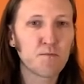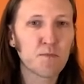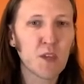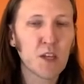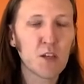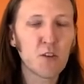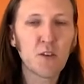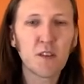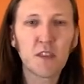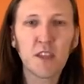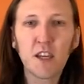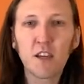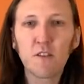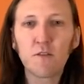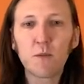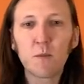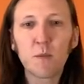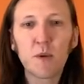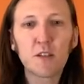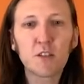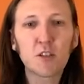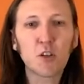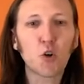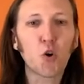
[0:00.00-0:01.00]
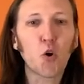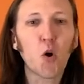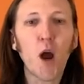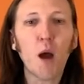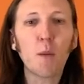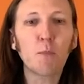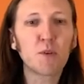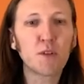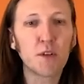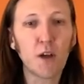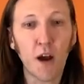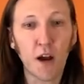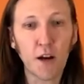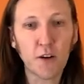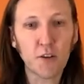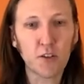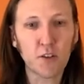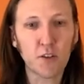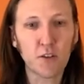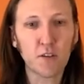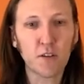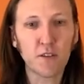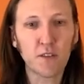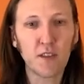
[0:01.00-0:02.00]
you can think of them as a crop
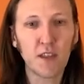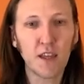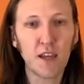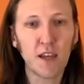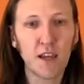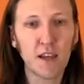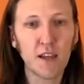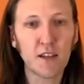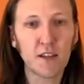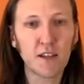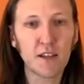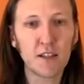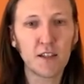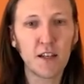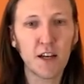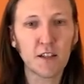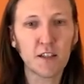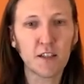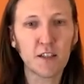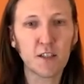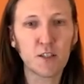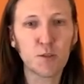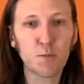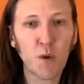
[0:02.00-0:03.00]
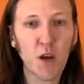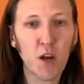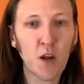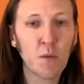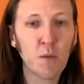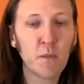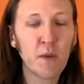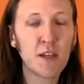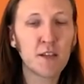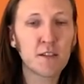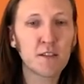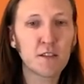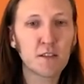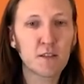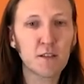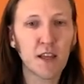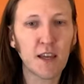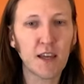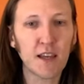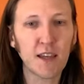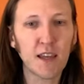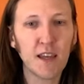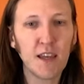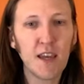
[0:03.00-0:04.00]
doctor. They conduct experiments
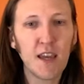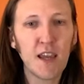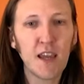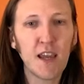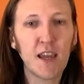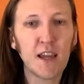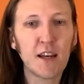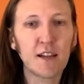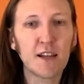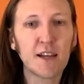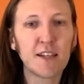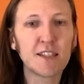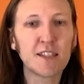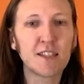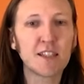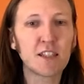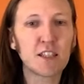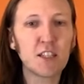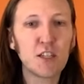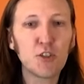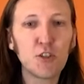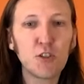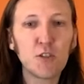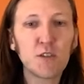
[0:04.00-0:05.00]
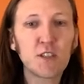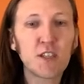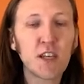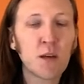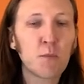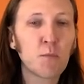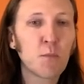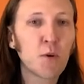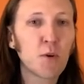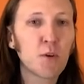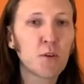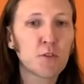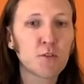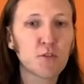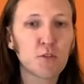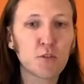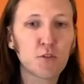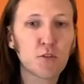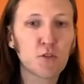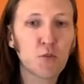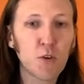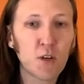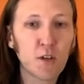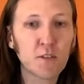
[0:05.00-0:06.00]
like analyzing tissue samples or
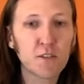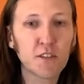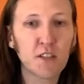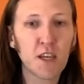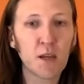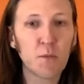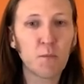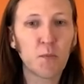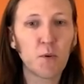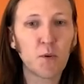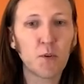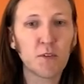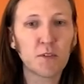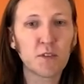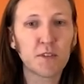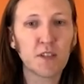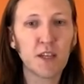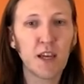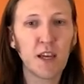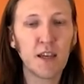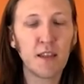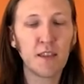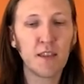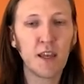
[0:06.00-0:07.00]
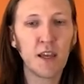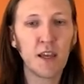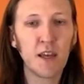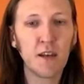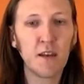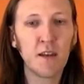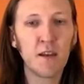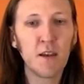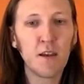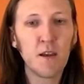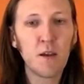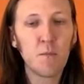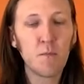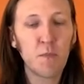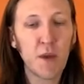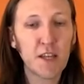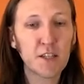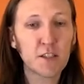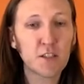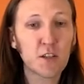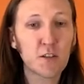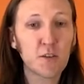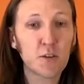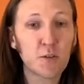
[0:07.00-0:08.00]
soil samples, and then
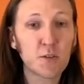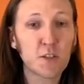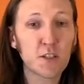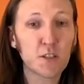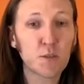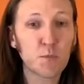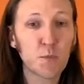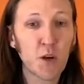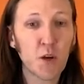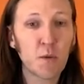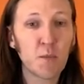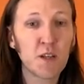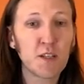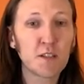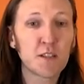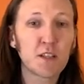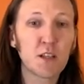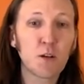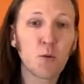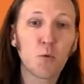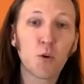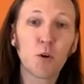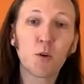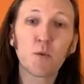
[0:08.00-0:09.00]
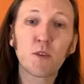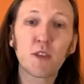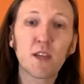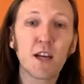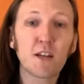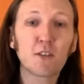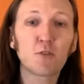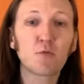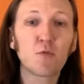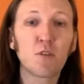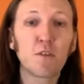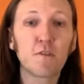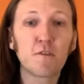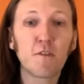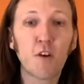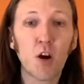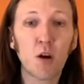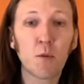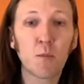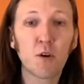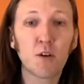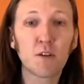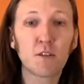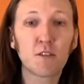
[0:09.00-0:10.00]
based on those experiments, they work with the actual
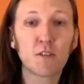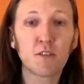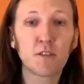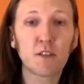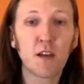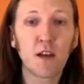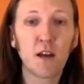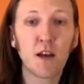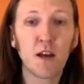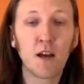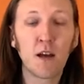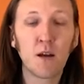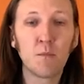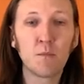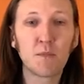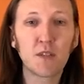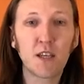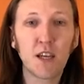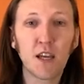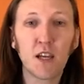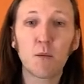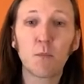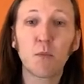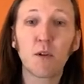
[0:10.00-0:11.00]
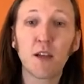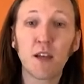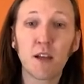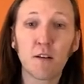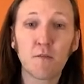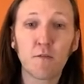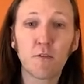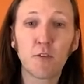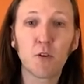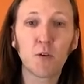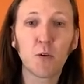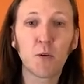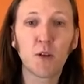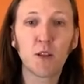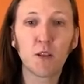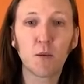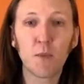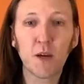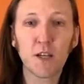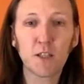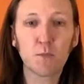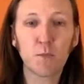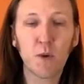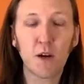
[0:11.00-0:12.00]
farmers to get a plan for growing the
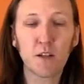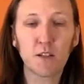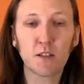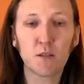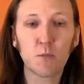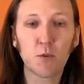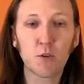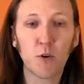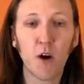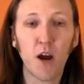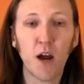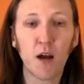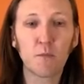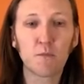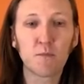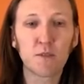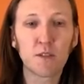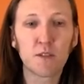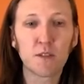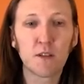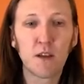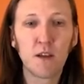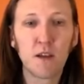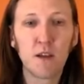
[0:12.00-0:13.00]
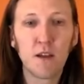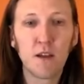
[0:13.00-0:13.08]
best possible crops.